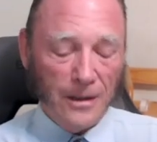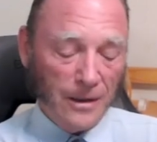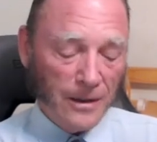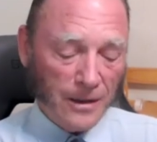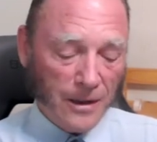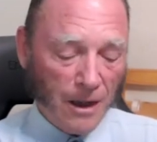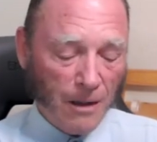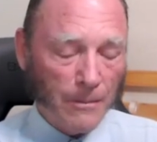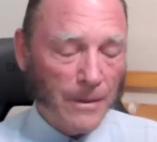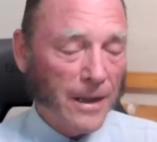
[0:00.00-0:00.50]

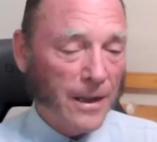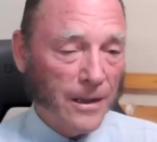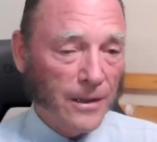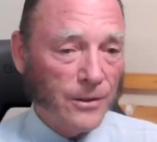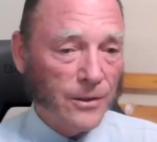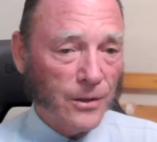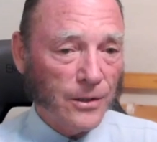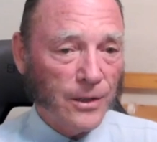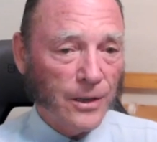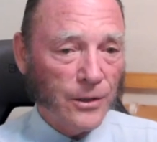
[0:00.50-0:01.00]
coming
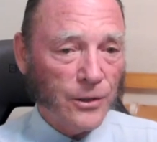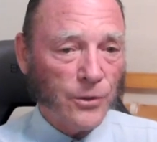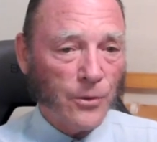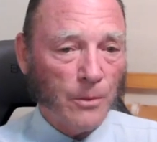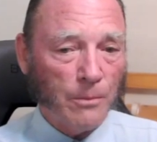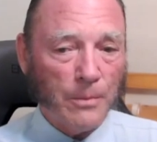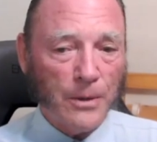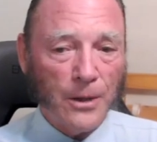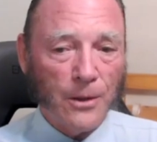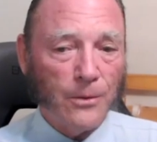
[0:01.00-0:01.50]
into
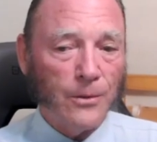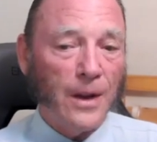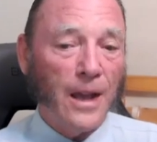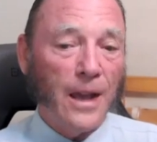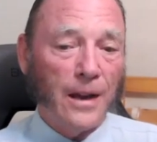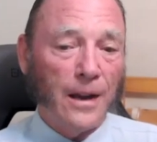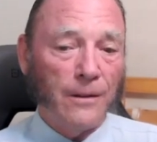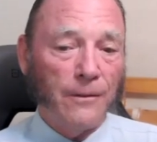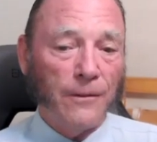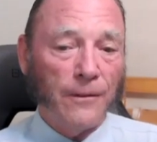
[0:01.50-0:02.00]
disrepute,
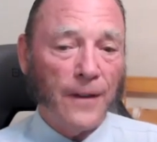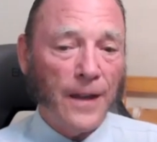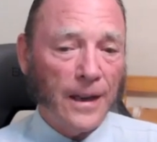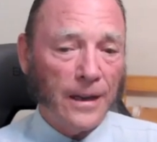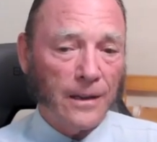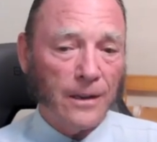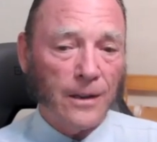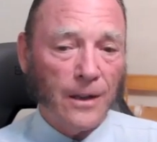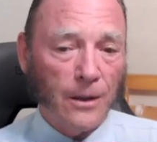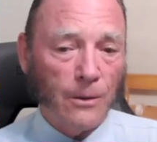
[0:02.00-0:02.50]
and in
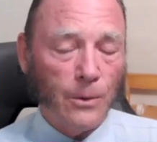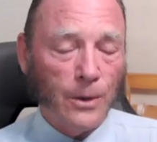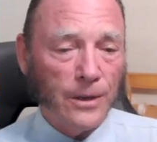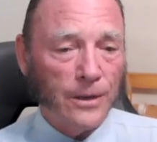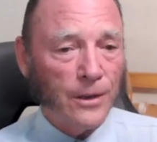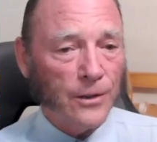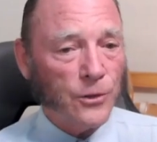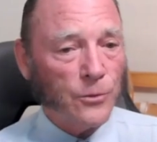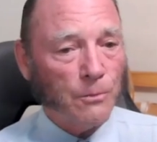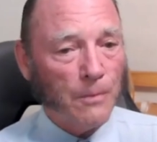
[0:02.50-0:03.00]
fact they were
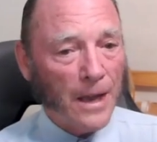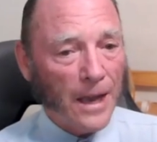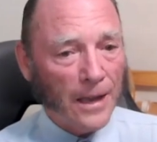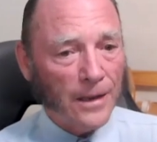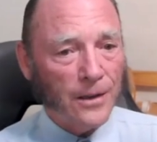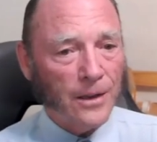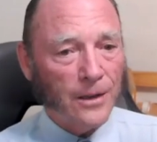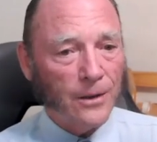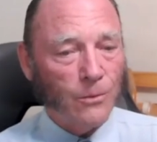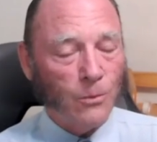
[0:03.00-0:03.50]

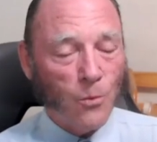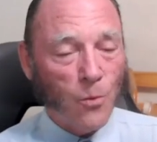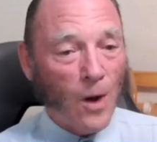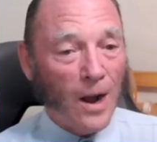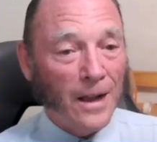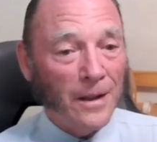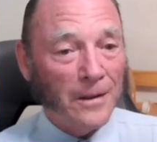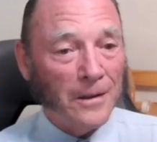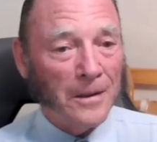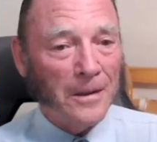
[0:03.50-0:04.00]
disbanded
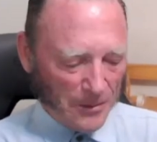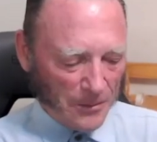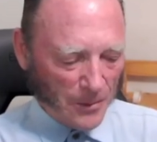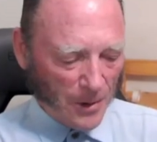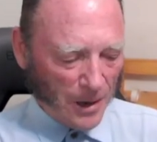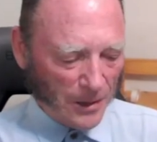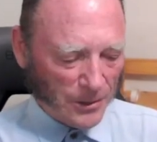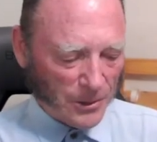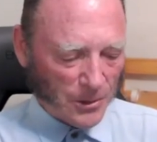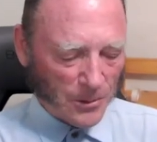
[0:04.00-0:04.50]
while
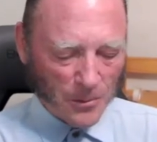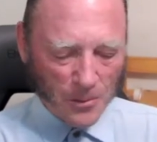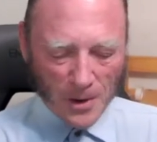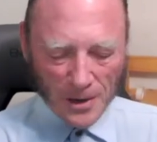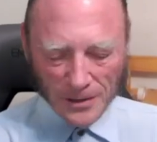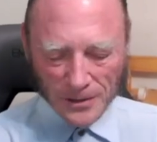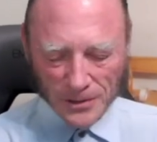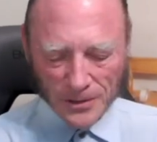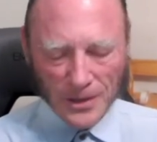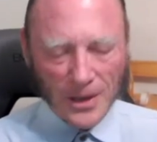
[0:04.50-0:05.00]
Roger
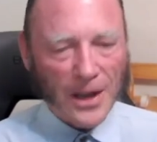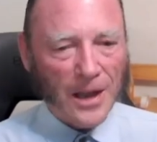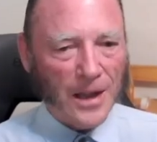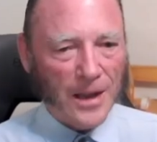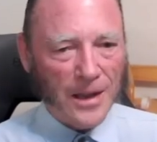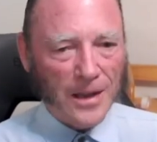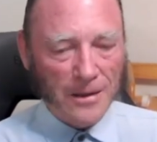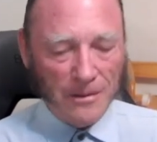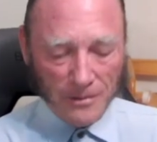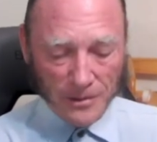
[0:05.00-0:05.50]
was
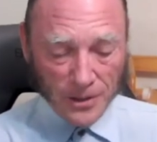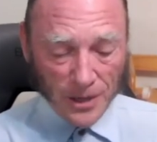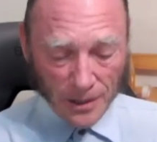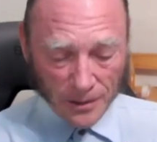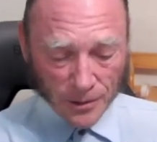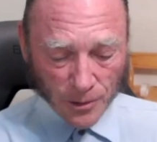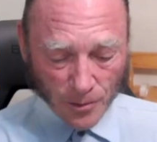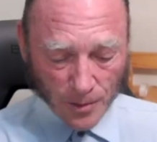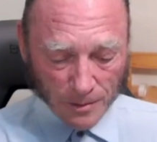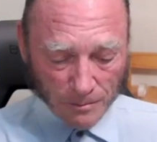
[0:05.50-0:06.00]
a
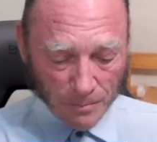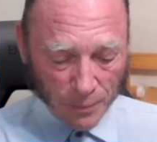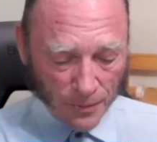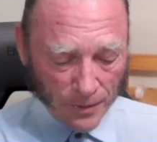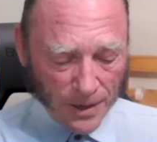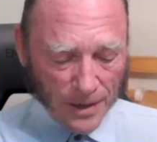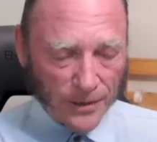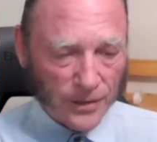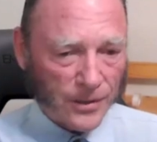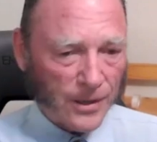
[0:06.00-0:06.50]
Jesuit
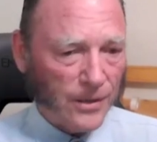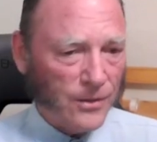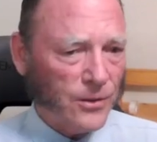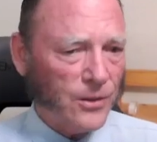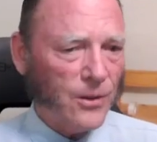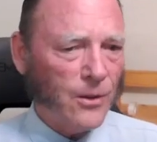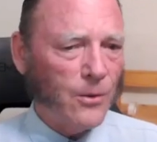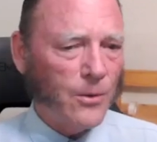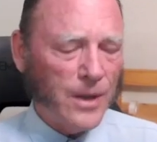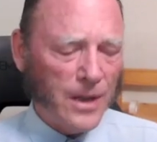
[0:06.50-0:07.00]
priest, and
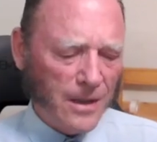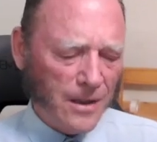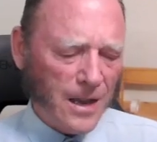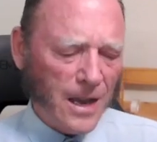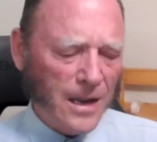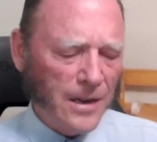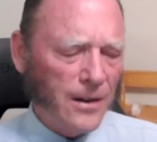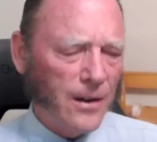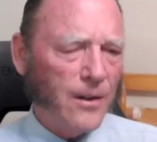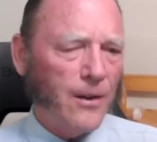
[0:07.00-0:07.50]
so he
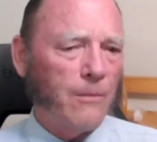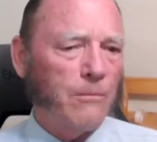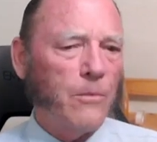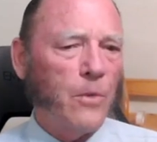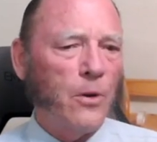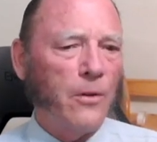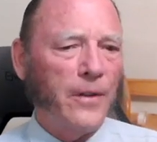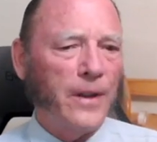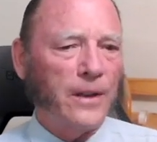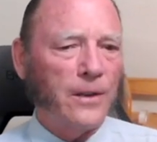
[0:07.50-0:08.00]
ended up
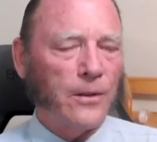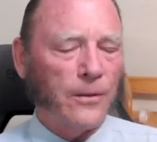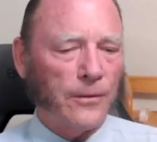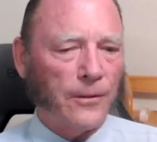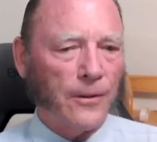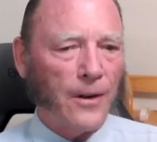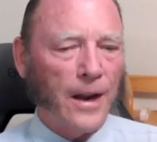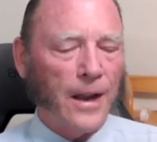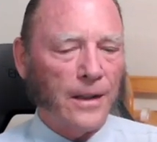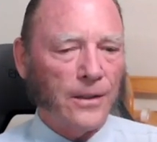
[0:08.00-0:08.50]
moving to
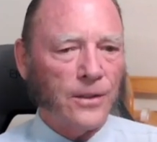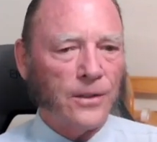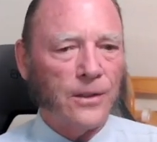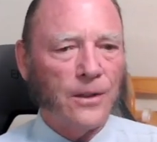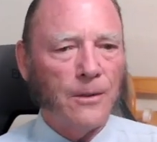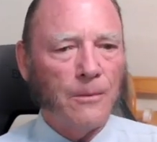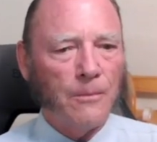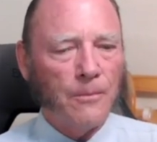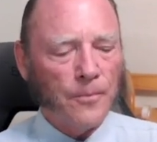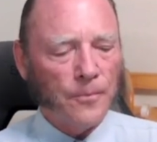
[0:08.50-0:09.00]
France.
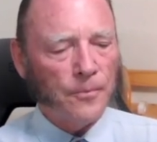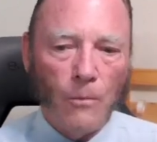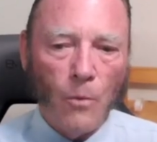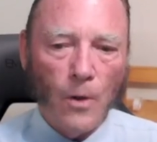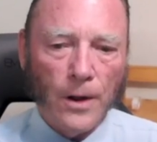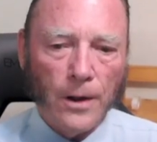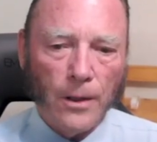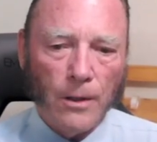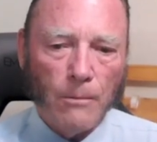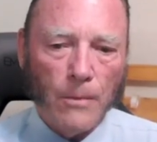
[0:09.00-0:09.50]

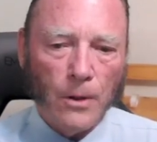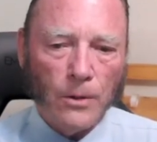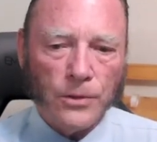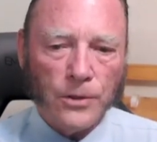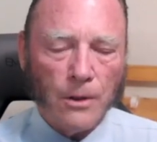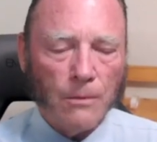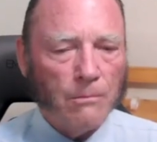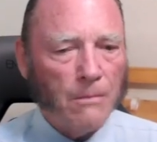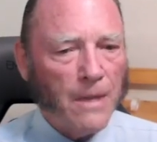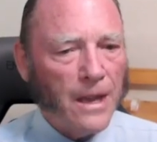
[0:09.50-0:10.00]
One of the most
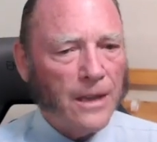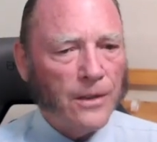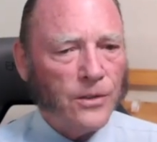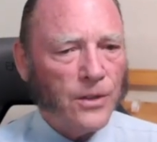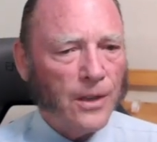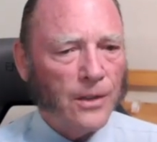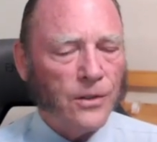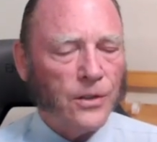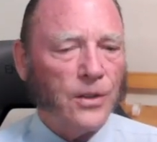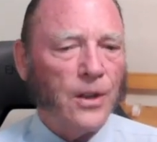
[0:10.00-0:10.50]

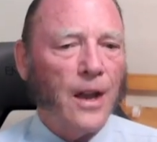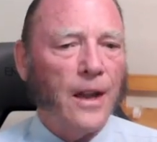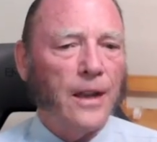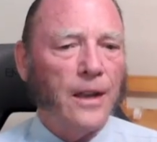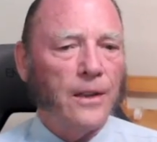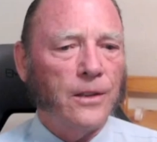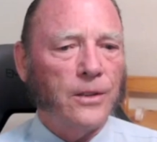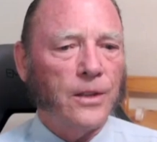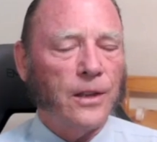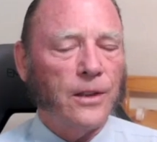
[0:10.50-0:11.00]
amazing
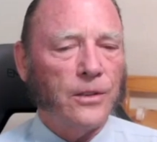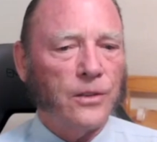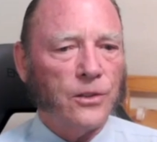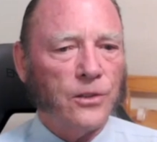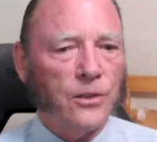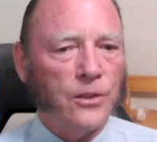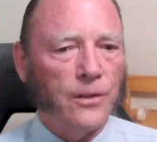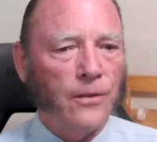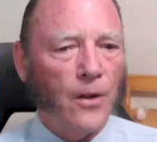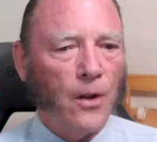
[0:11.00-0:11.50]

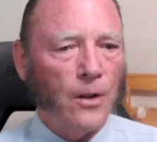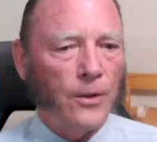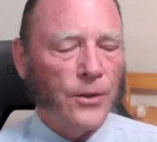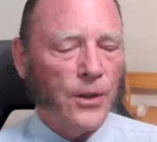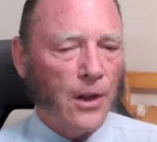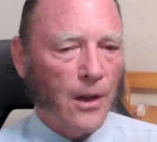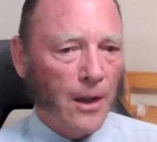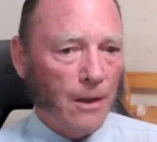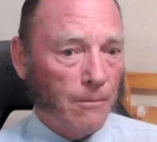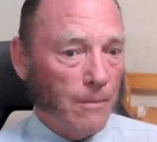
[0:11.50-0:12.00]
scientists of all
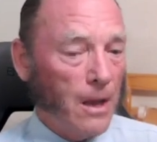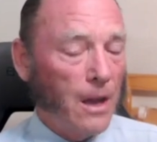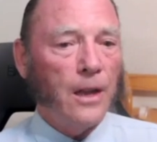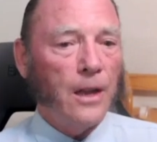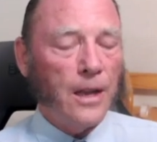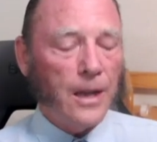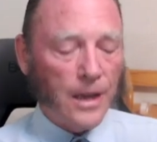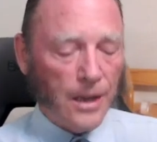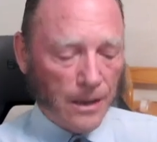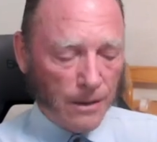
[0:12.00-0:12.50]
time.
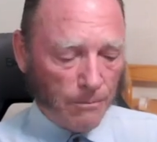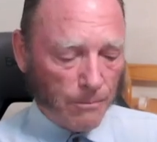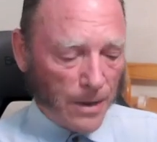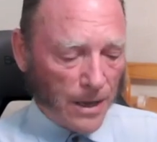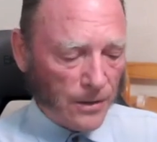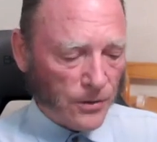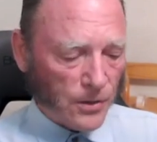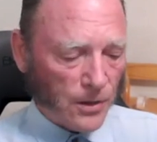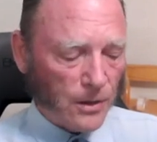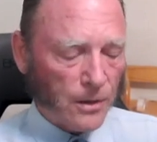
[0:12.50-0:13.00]
He
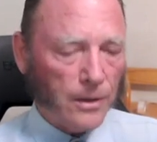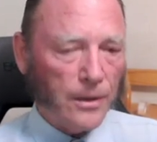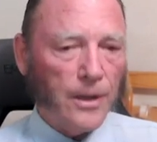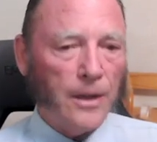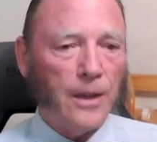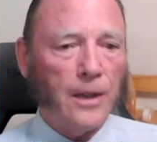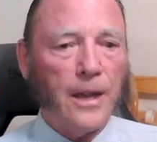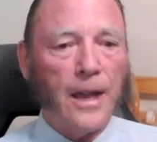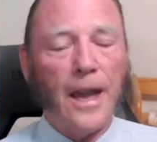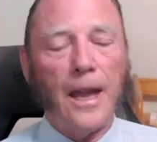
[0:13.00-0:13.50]

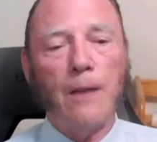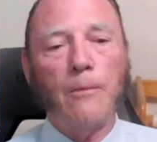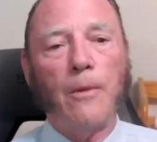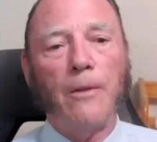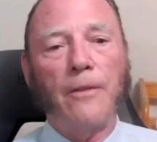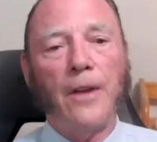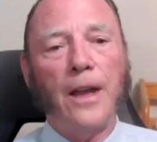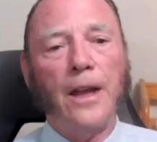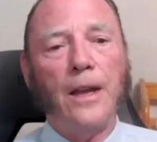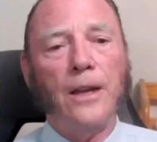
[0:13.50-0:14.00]
basically came of
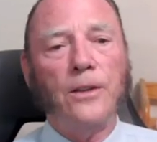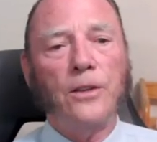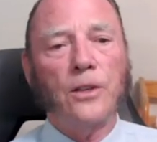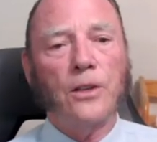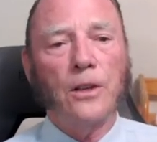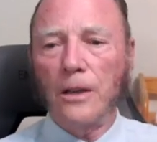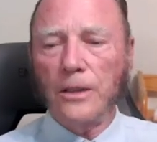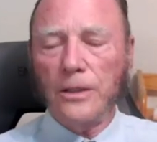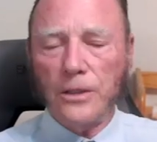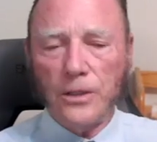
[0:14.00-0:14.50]
age
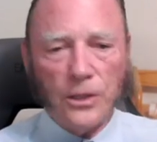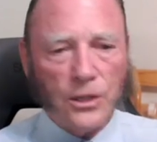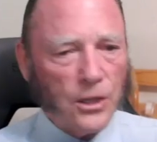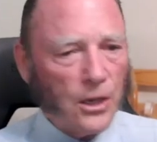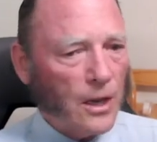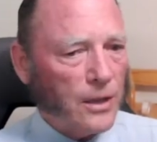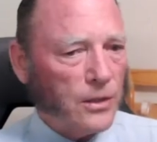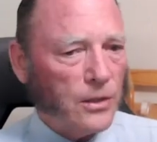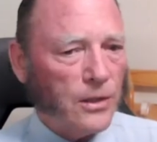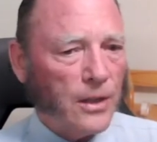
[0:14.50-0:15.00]

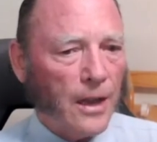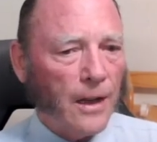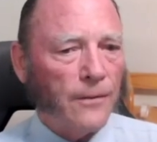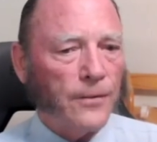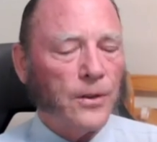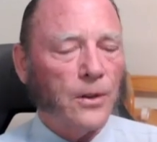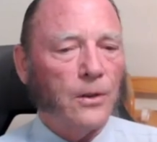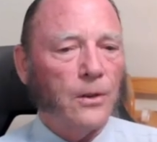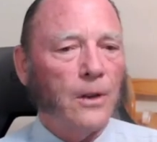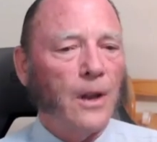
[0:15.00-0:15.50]
just
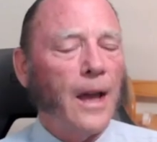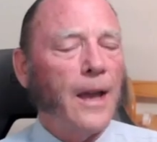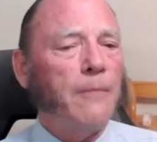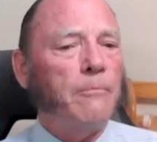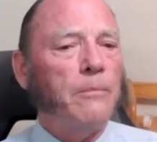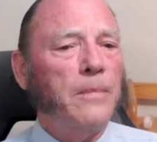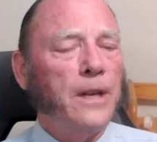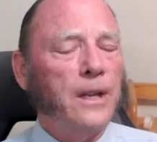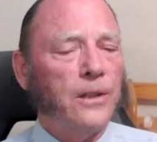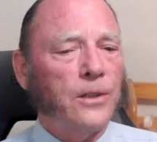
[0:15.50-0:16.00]
after
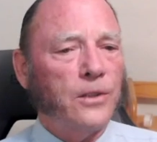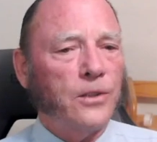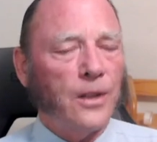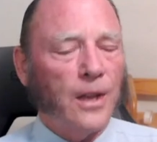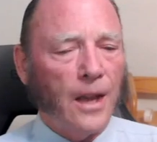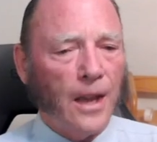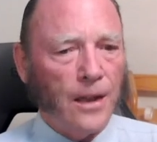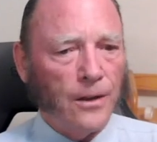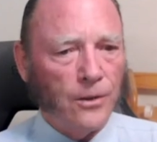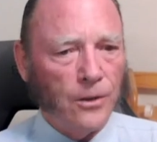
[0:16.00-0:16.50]
Leibniz
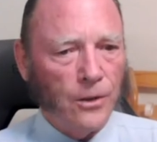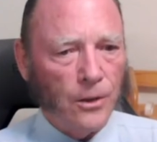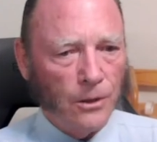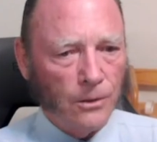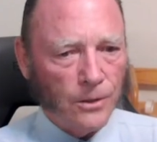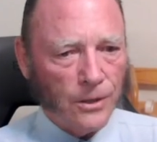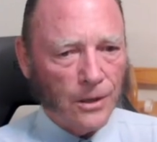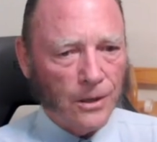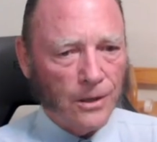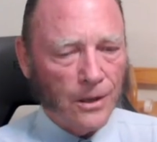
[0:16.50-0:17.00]
and
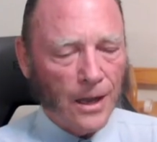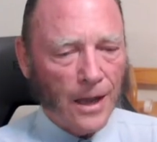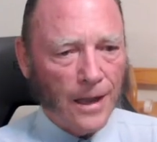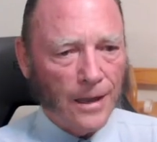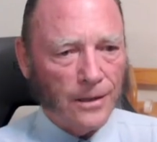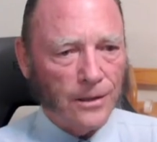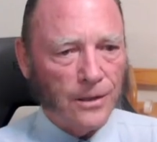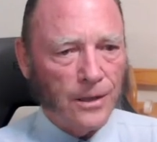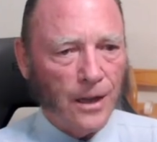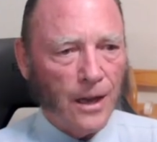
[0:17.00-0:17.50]
Newton
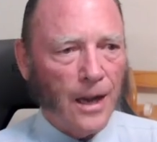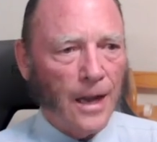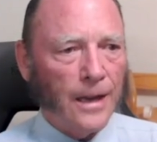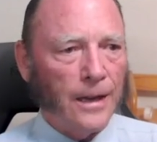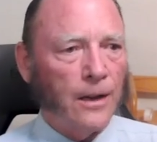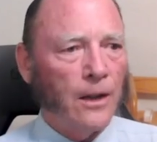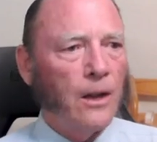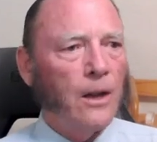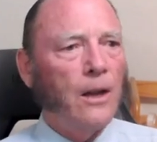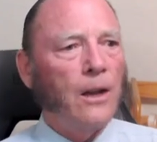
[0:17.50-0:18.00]
had died.